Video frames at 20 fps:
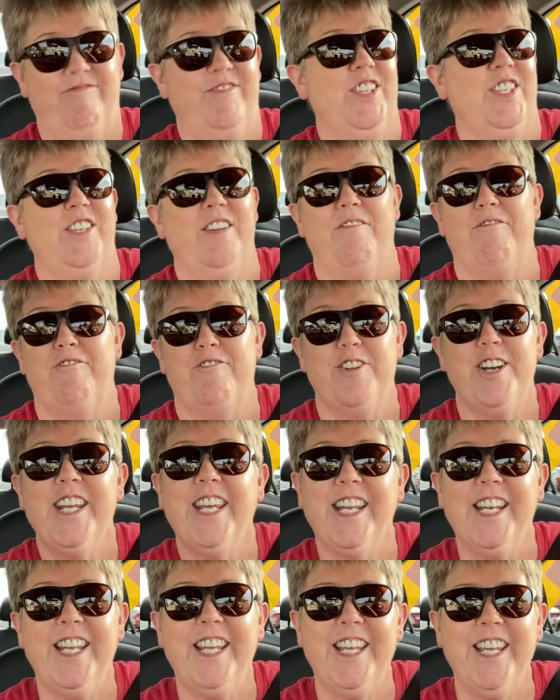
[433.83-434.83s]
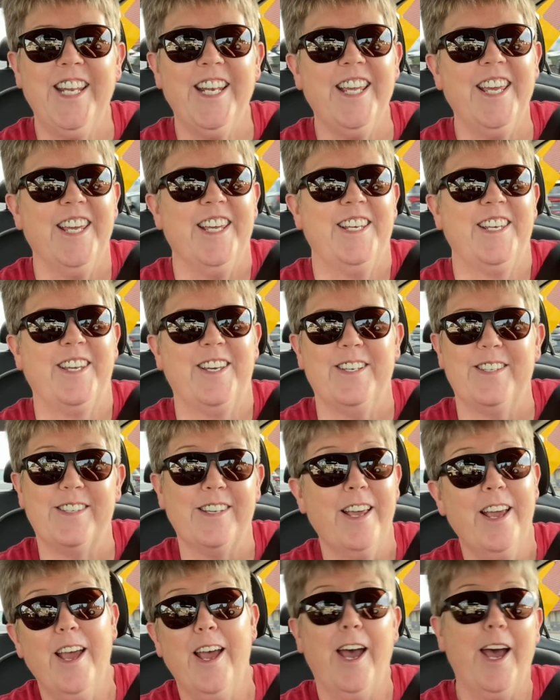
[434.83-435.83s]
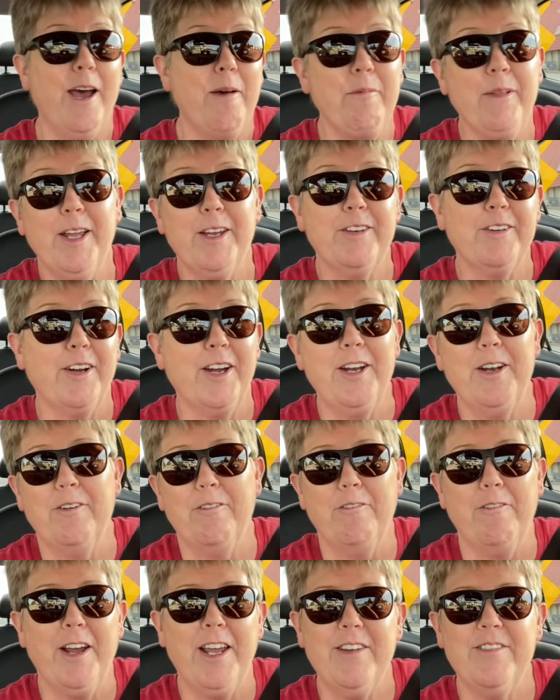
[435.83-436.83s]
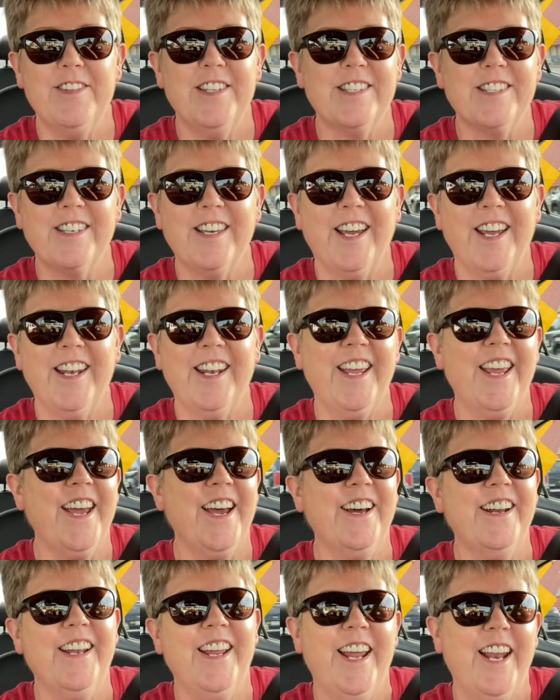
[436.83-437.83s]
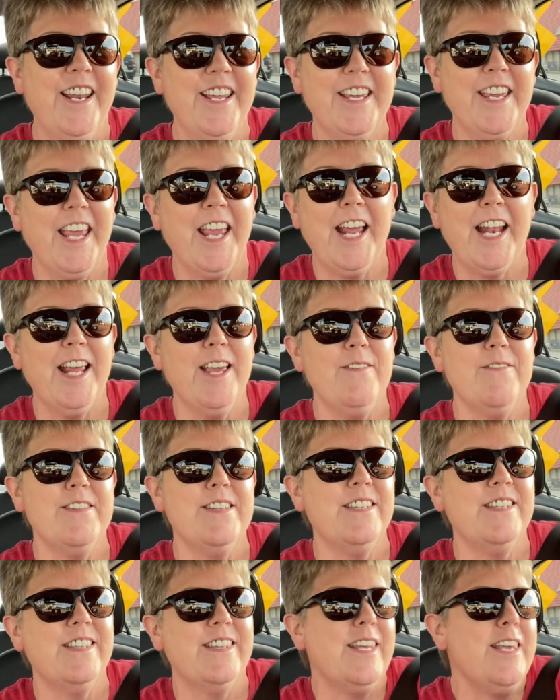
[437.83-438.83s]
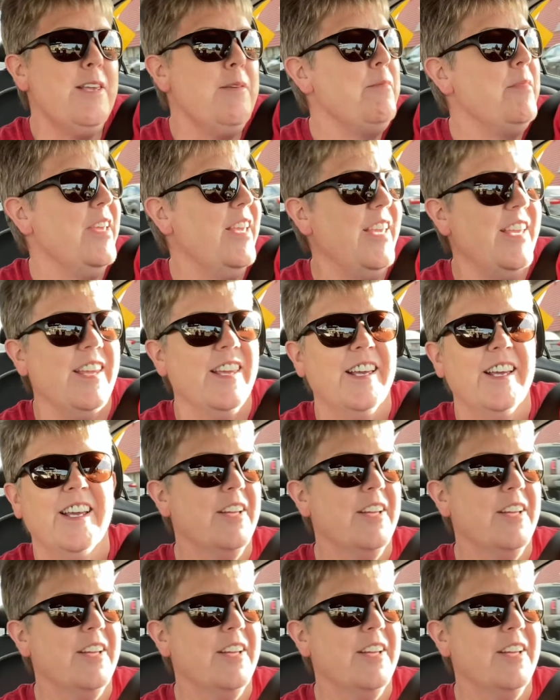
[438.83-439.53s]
a freaking idiot, because I'm like trying to wave this guy down and he can't even see me.